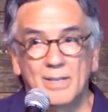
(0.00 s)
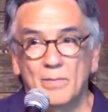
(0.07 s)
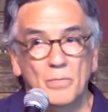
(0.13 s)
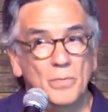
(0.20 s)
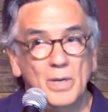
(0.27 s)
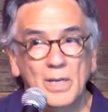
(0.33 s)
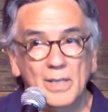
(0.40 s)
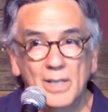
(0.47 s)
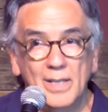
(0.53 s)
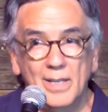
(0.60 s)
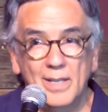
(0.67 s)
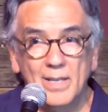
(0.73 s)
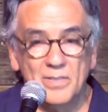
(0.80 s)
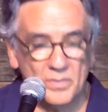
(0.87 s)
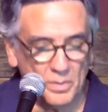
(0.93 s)

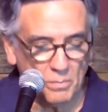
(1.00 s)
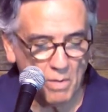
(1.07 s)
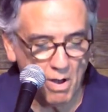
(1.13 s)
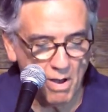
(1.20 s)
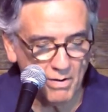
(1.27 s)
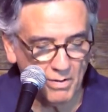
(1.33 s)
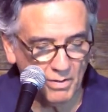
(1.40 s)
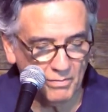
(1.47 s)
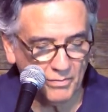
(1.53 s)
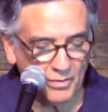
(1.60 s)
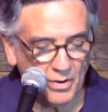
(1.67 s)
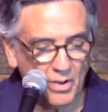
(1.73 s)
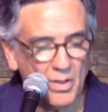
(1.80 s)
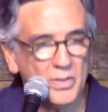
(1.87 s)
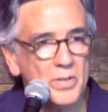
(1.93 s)
really is the model
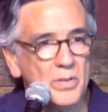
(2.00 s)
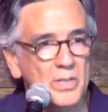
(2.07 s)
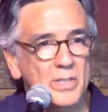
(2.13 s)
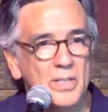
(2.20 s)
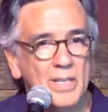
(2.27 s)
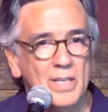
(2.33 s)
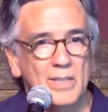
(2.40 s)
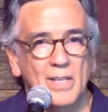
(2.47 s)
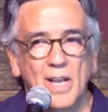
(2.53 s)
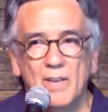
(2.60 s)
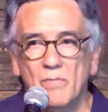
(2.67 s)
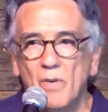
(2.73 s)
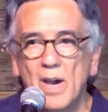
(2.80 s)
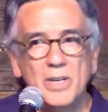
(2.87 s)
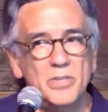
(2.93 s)
for all unity in
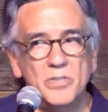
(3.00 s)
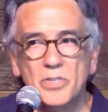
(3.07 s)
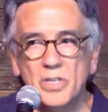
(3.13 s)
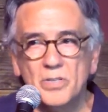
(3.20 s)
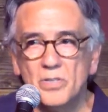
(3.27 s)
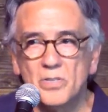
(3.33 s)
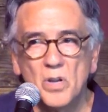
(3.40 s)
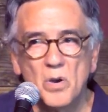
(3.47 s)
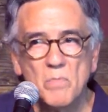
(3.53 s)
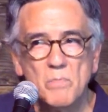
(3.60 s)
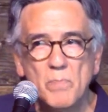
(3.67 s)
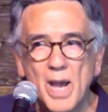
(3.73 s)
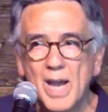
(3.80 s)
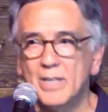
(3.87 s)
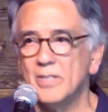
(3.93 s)
life. Why does Jesus go
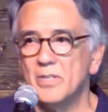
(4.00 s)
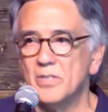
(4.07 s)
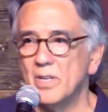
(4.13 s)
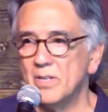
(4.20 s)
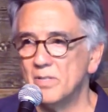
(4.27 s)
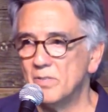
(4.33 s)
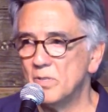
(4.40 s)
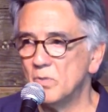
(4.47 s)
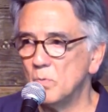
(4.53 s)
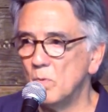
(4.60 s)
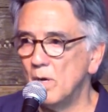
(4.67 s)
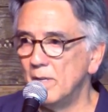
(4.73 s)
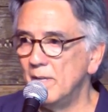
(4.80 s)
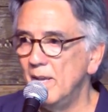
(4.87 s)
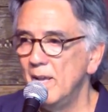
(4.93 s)
back to Genesis
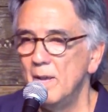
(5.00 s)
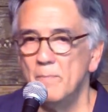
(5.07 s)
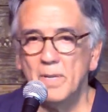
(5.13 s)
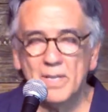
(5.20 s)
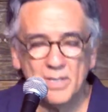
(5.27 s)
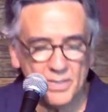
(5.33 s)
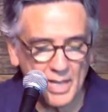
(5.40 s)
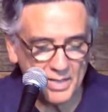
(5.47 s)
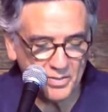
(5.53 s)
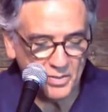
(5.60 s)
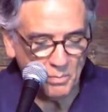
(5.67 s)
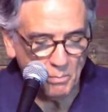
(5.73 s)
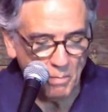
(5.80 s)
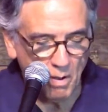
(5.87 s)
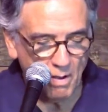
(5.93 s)
1? Because that's
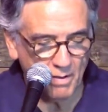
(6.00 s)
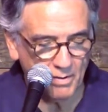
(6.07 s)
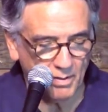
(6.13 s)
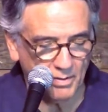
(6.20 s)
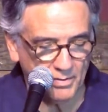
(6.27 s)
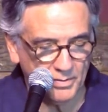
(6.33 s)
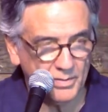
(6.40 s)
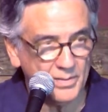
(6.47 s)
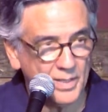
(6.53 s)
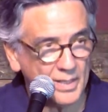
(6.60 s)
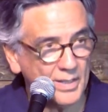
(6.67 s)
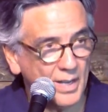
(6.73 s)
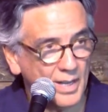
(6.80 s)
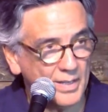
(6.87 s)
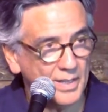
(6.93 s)
the model
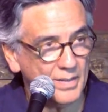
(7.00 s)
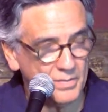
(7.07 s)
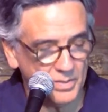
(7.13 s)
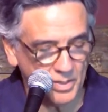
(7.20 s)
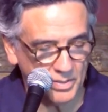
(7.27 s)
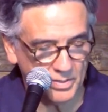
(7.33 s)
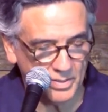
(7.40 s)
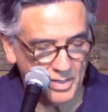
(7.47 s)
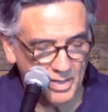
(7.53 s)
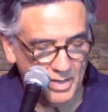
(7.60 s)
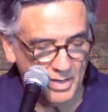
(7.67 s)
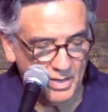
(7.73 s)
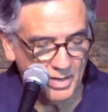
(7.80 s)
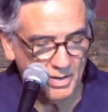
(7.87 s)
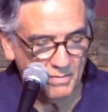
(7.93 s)
that God gives us
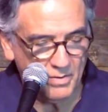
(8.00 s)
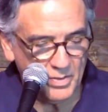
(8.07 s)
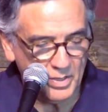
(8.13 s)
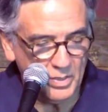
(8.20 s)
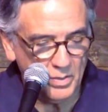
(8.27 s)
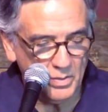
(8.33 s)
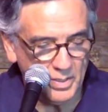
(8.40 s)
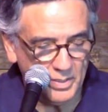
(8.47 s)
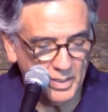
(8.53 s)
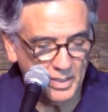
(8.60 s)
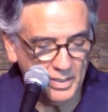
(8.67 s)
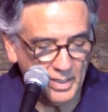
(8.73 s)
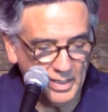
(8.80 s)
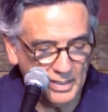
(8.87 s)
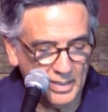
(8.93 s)
for the unity
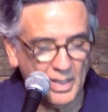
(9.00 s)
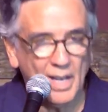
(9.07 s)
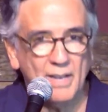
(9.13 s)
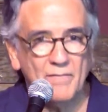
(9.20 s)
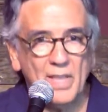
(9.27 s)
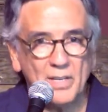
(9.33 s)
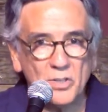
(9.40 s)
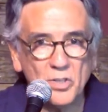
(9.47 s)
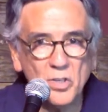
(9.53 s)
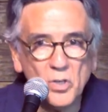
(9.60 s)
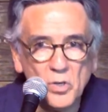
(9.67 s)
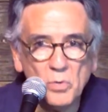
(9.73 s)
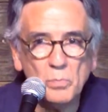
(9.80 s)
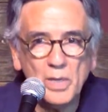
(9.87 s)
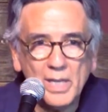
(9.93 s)
in life, that
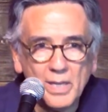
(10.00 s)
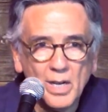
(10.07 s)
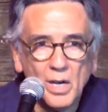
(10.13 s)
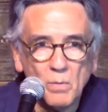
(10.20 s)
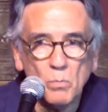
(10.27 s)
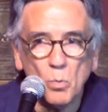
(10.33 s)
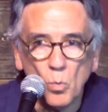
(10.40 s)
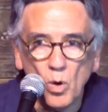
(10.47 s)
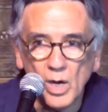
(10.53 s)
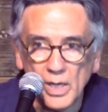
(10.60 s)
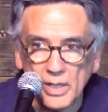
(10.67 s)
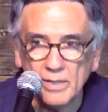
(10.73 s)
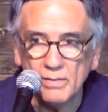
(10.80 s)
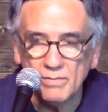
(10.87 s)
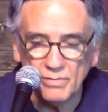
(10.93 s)
two become
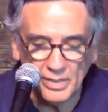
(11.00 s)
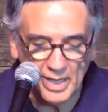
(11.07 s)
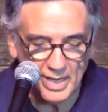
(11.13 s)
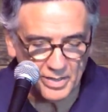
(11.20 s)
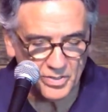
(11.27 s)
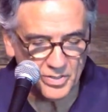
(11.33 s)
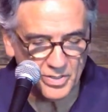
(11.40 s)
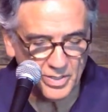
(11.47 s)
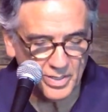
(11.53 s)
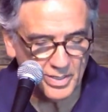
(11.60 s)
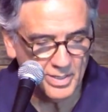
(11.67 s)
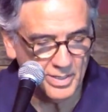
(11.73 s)
one flesh.